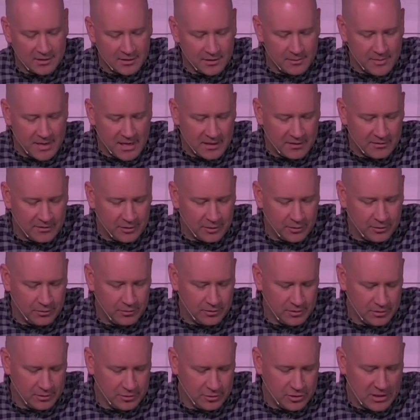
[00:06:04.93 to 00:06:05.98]
to Matthew
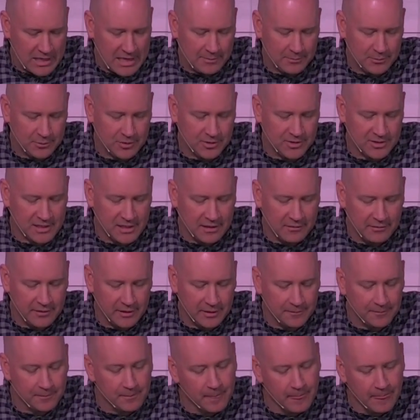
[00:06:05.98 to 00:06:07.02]
chapter
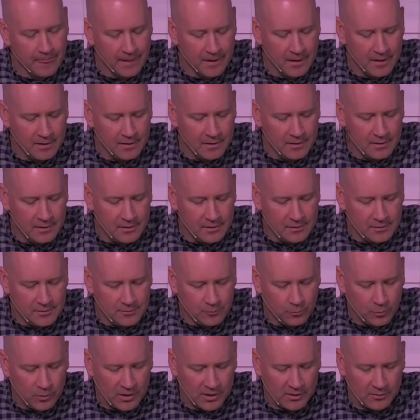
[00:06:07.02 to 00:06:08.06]
7
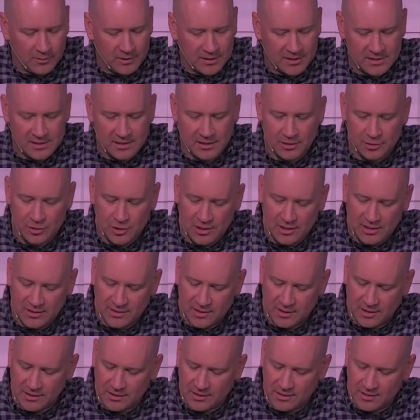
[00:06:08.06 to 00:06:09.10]
where we see
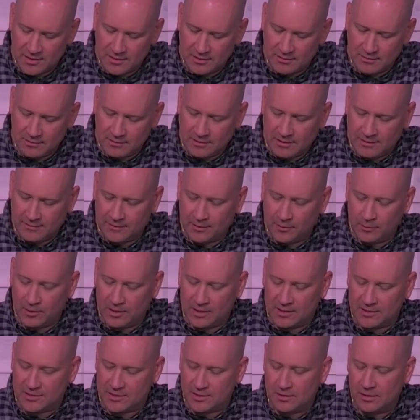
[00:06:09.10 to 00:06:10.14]
Jesus giving what
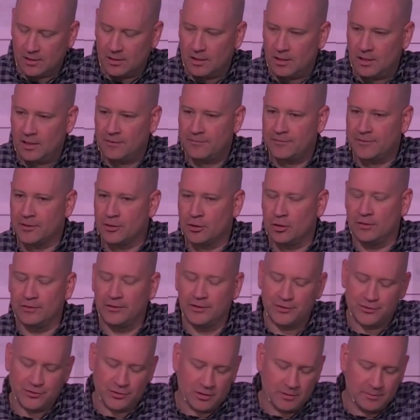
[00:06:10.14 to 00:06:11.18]
is often called the
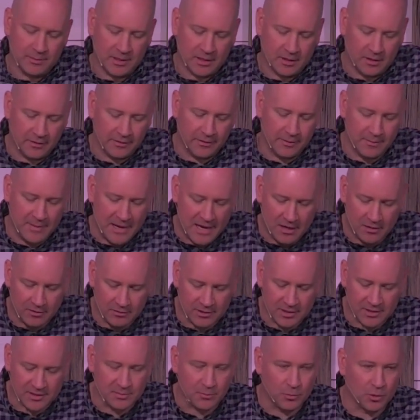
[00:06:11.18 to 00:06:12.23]
Sermon on the Mount.
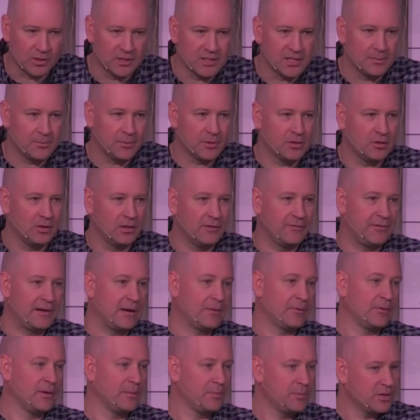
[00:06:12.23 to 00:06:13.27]
It's more typical. If I
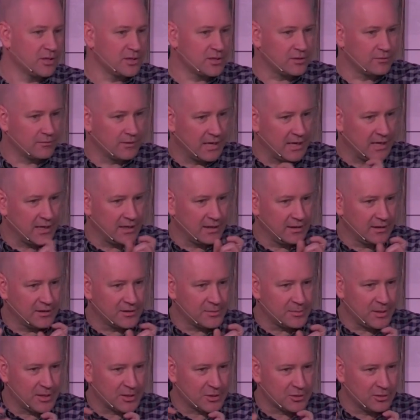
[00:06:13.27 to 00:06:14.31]
were the person writing the
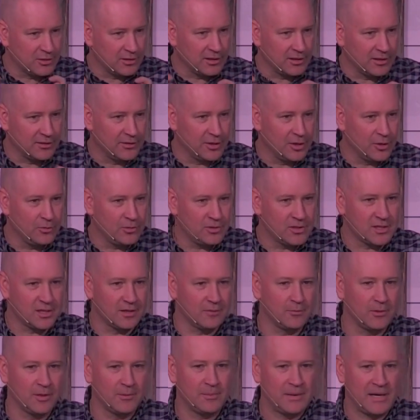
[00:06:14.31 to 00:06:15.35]
special little notes on
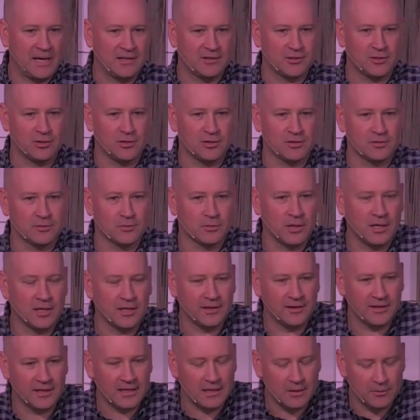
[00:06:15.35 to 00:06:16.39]
what passages is called, I
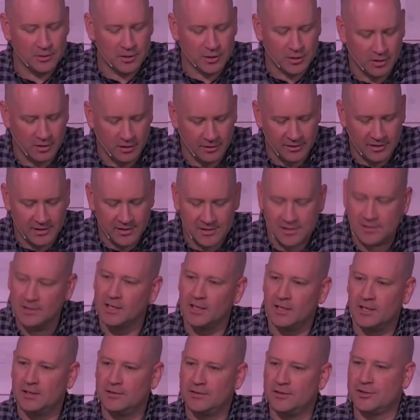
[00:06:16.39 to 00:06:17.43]
think I would call this
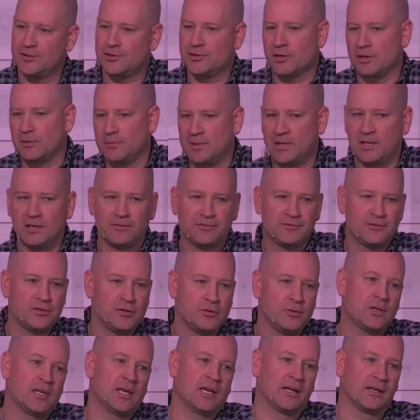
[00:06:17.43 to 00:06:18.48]
the Sermon of Two
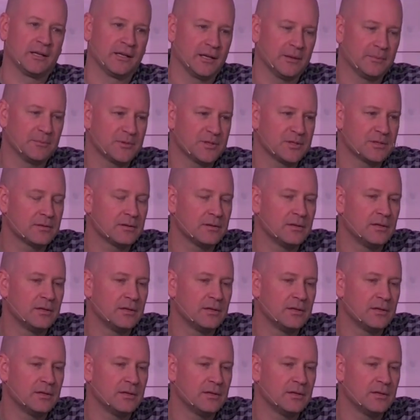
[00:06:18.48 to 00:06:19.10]
Kingdoms.